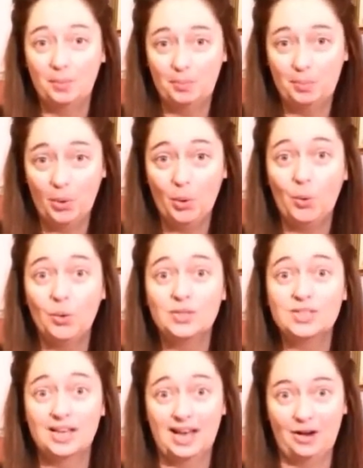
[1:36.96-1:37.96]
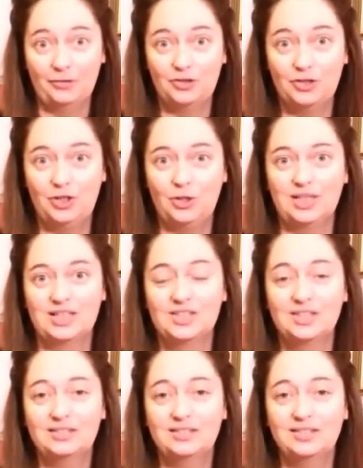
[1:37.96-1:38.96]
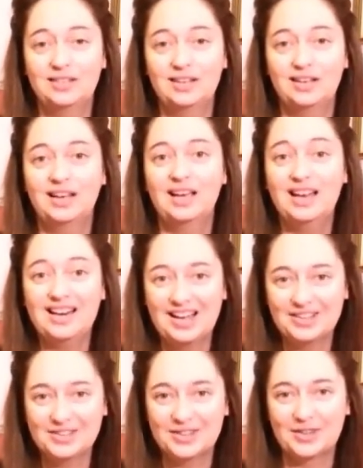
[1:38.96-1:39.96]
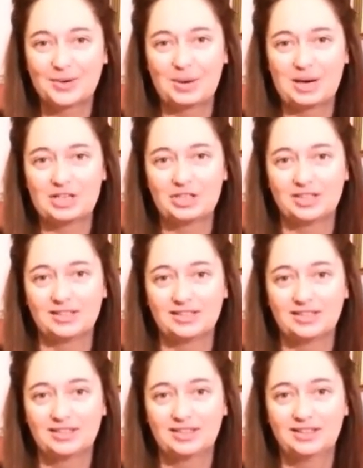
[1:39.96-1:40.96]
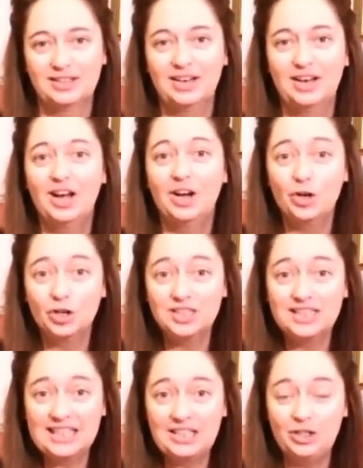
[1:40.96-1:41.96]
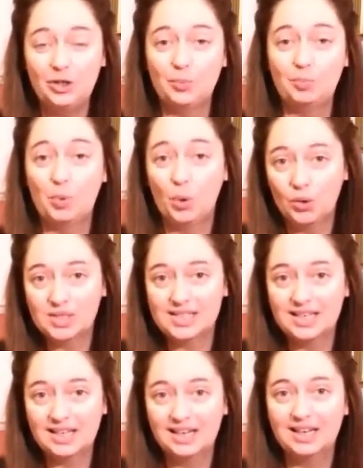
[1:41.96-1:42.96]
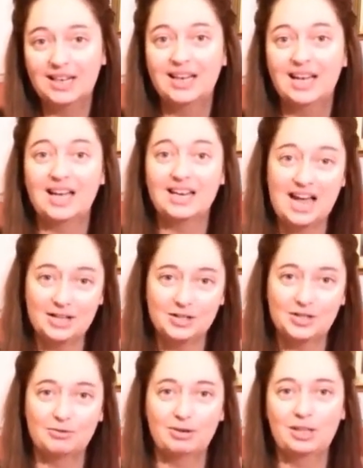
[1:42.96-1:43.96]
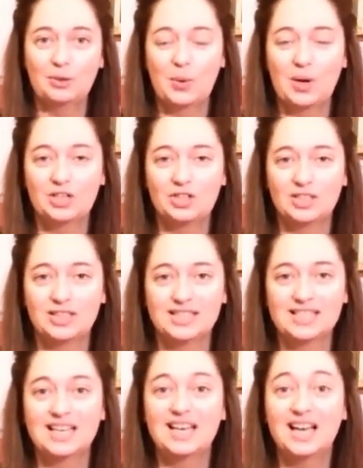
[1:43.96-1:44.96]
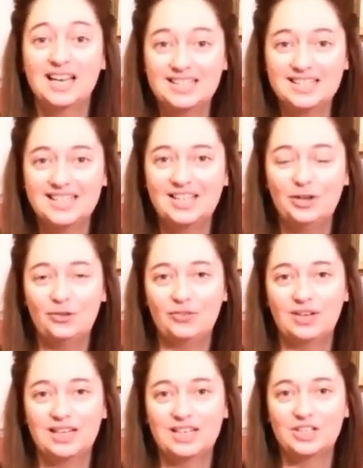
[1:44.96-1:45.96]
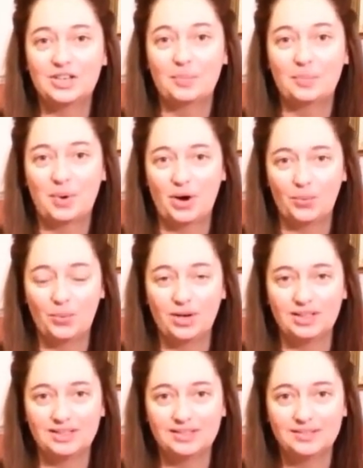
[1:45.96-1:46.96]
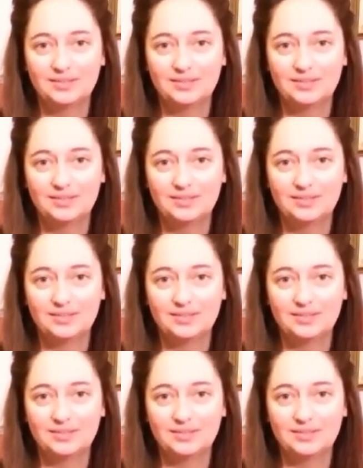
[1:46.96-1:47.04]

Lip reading: Pause after you listen and answer the question. Continue pausing and answering the questions until you finish part 1.